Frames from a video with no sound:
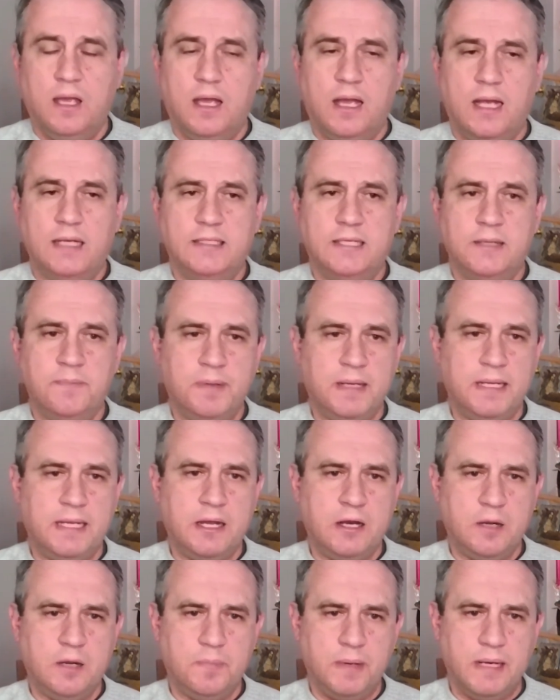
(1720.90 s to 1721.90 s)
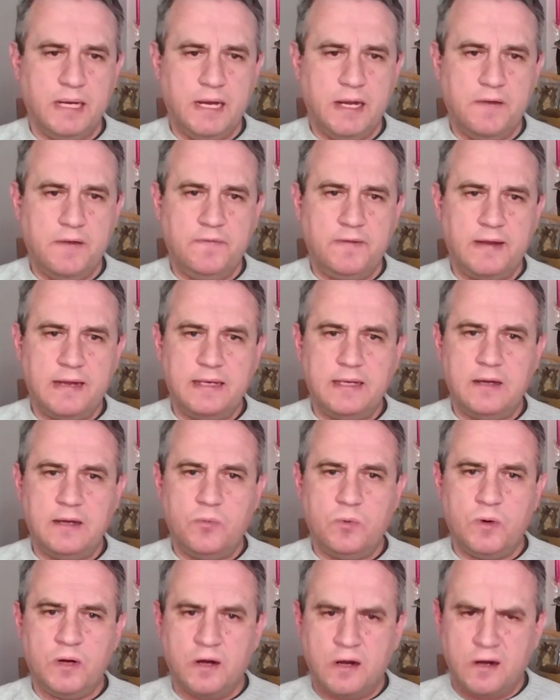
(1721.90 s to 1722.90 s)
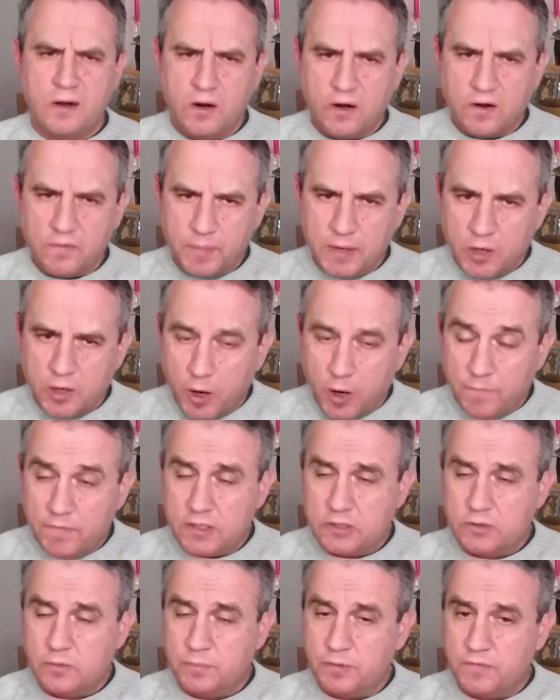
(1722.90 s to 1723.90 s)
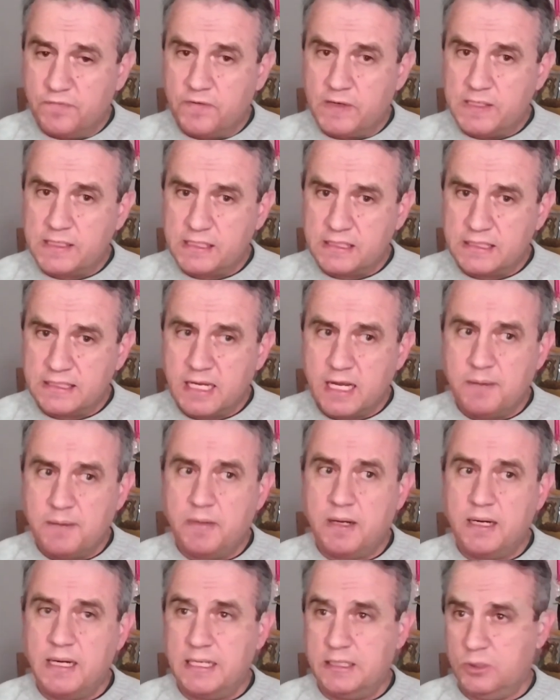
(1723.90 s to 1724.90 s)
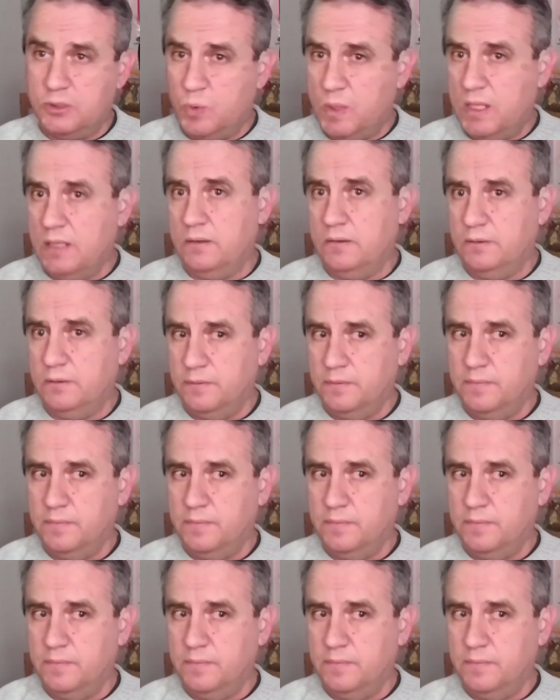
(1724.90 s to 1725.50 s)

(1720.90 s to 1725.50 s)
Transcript: I simply cannot believe that it would not have been obvious to Professor Simon as well.